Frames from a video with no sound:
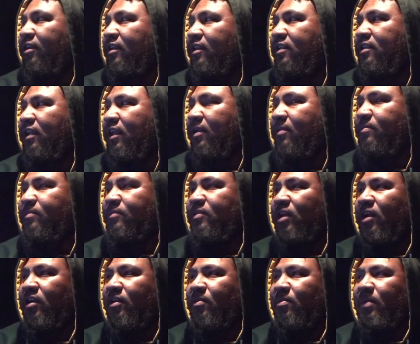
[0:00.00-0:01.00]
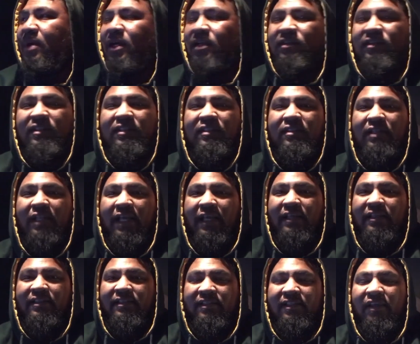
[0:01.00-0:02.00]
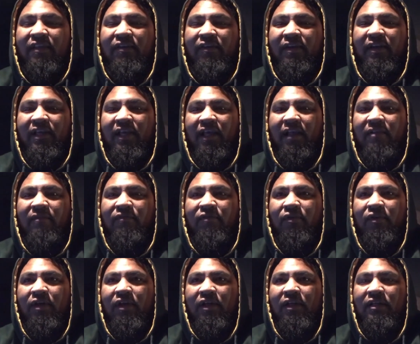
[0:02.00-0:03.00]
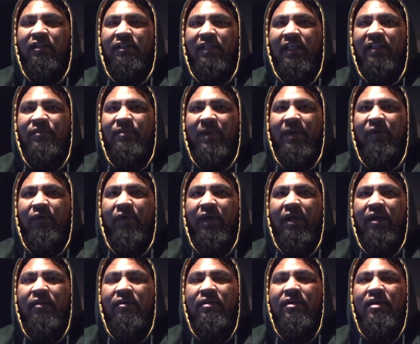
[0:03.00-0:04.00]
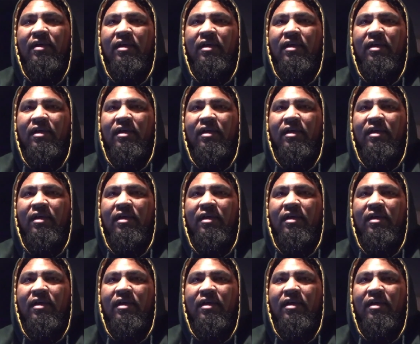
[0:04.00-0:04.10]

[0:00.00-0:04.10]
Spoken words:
And I'm talking about like Southern California, because that's my route.